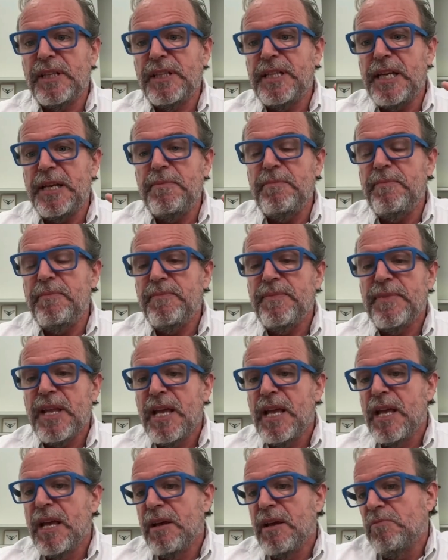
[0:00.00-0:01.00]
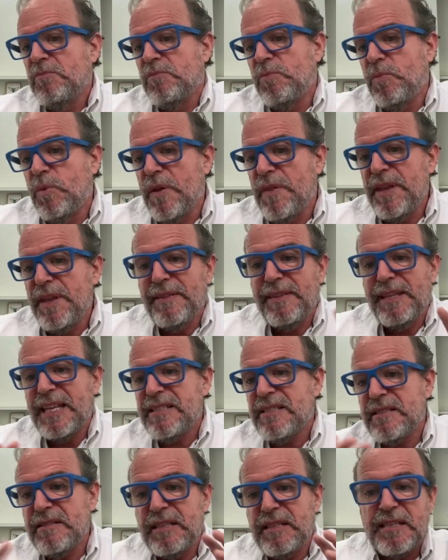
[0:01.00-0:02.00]
team, well, then
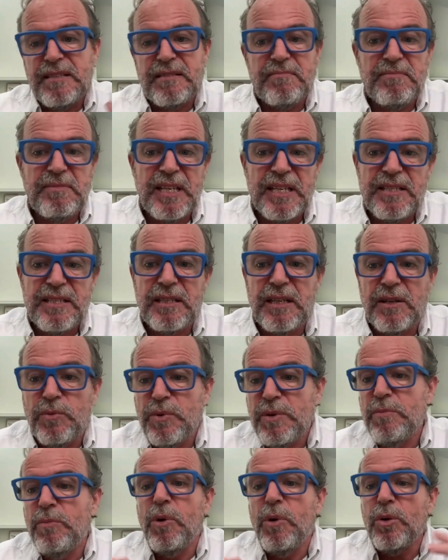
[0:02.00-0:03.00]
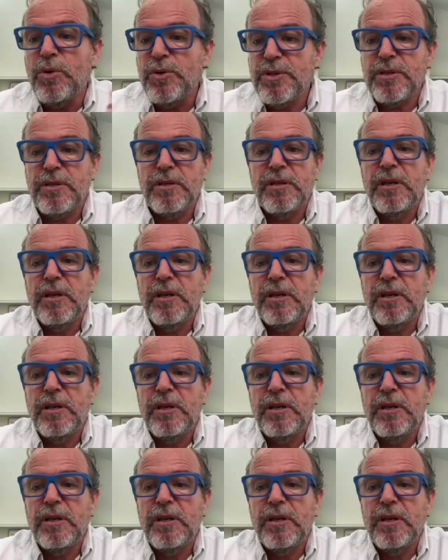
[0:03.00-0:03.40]
that's just a remote